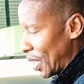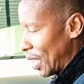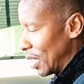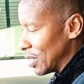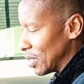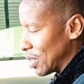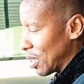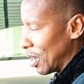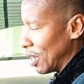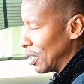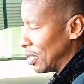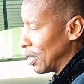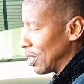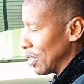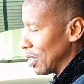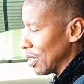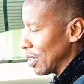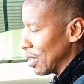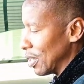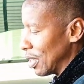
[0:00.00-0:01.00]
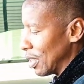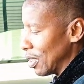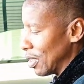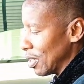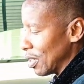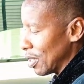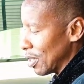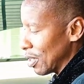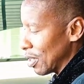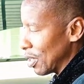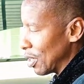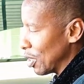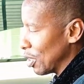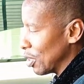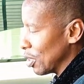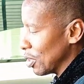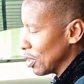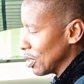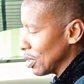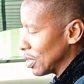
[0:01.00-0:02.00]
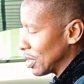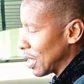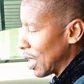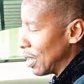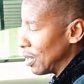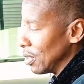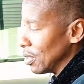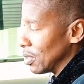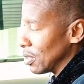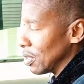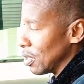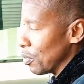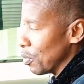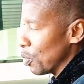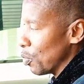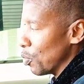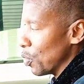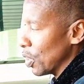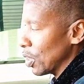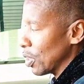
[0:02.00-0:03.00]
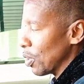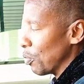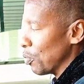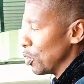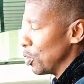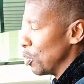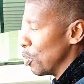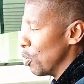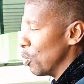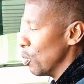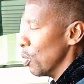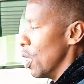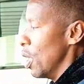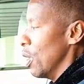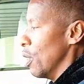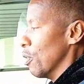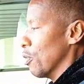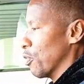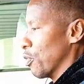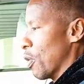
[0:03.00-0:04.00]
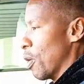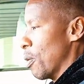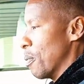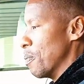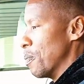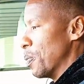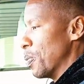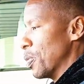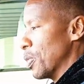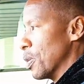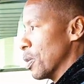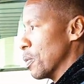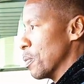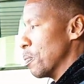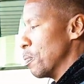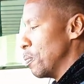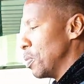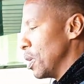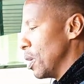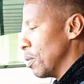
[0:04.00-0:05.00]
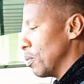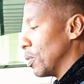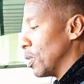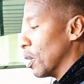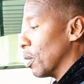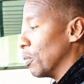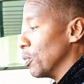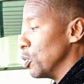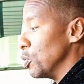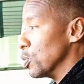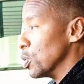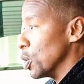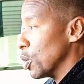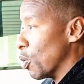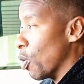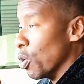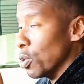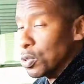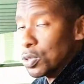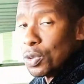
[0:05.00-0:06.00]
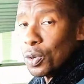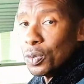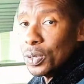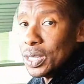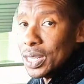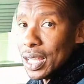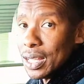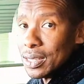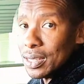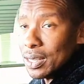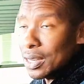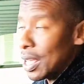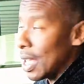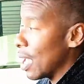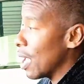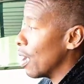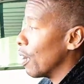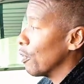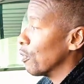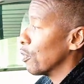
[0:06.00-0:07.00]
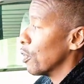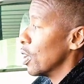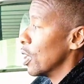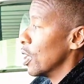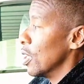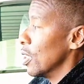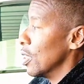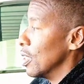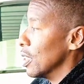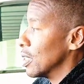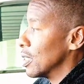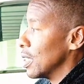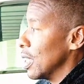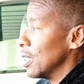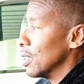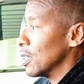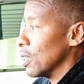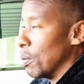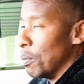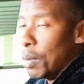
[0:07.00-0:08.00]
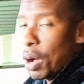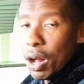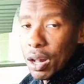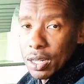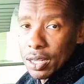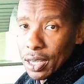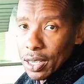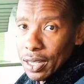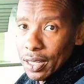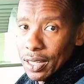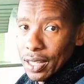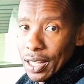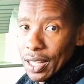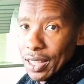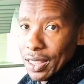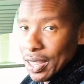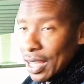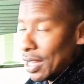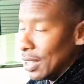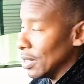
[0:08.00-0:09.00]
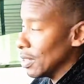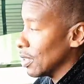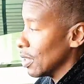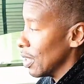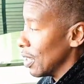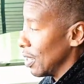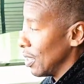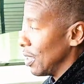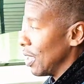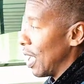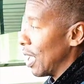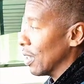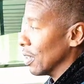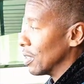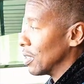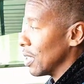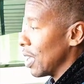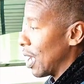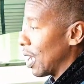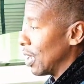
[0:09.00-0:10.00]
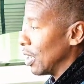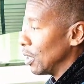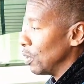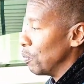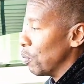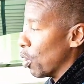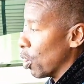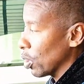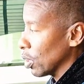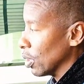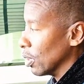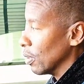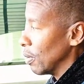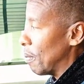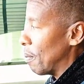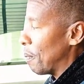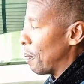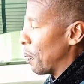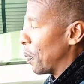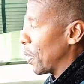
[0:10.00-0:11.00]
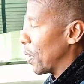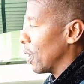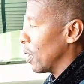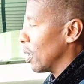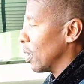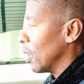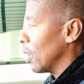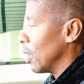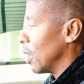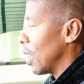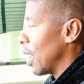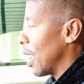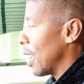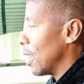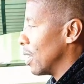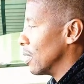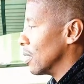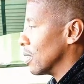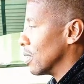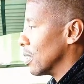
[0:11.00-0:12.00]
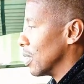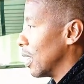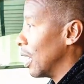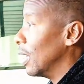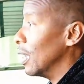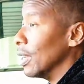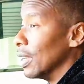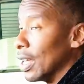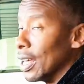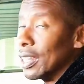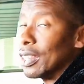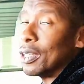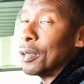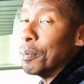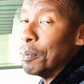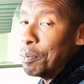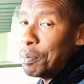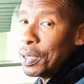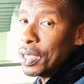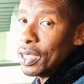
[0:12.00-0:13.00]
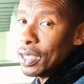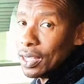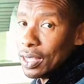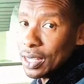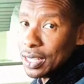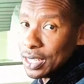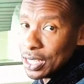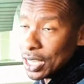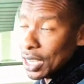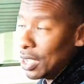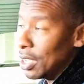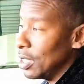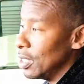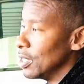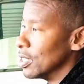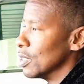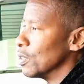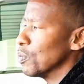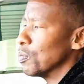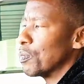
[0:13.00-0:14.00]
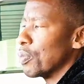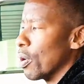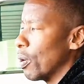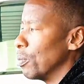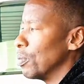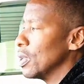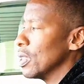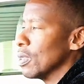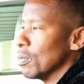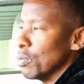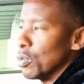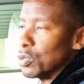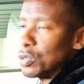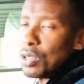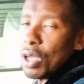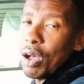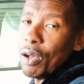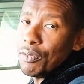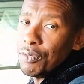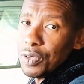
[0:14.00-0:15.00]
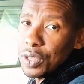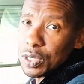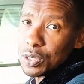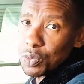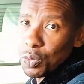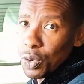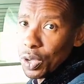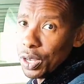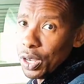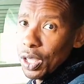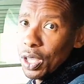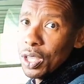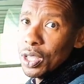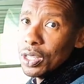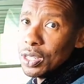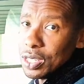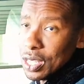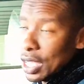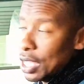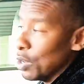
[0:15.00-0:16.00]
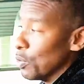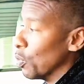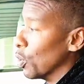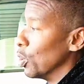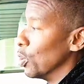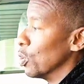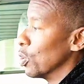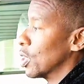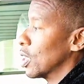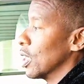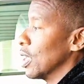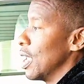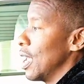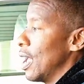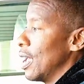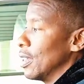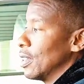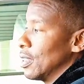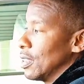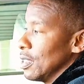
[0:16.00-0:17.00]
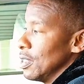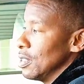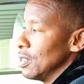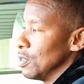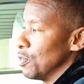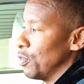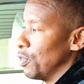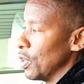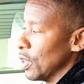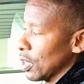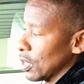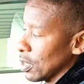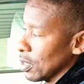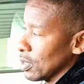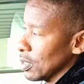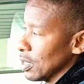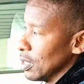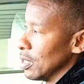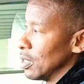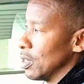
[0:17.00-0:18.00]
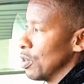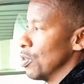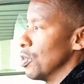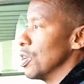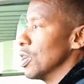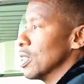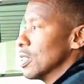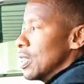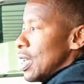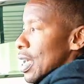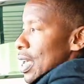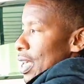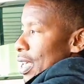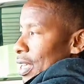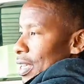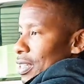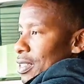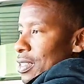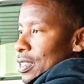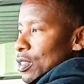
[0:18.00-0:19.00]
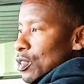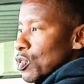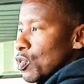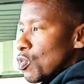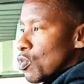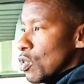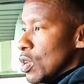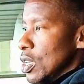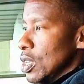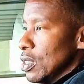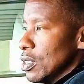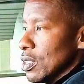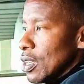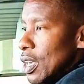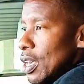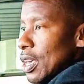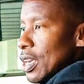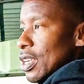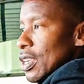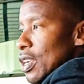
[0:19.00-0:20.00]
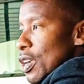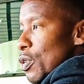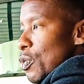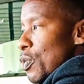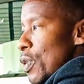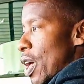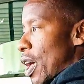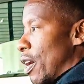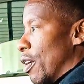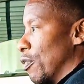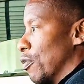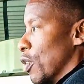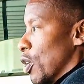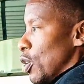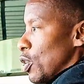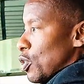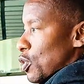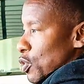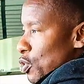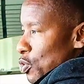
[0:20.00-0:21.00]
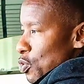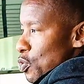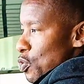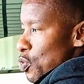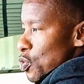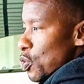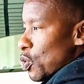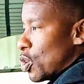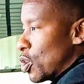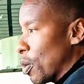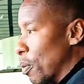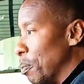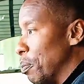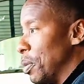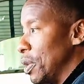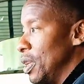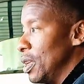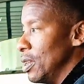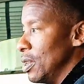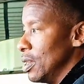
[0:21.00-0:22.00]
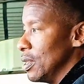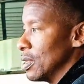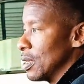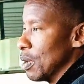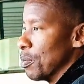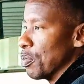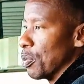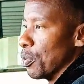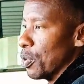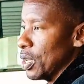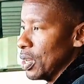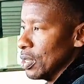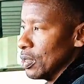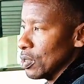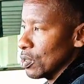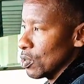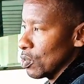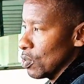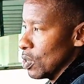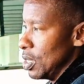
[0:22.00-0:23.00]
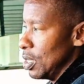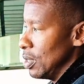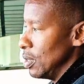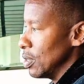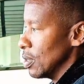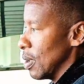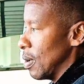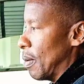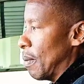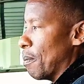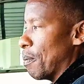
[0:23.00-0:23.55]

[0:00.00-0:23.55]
It's got the standard steering wheel that we know from the BMWs. It also doesn't have the center marker that the LCI model has. Another big change, and probably the most obvious one to anyone looking at these vehicles' interiors, is the screens. Here we have two completely separated screens.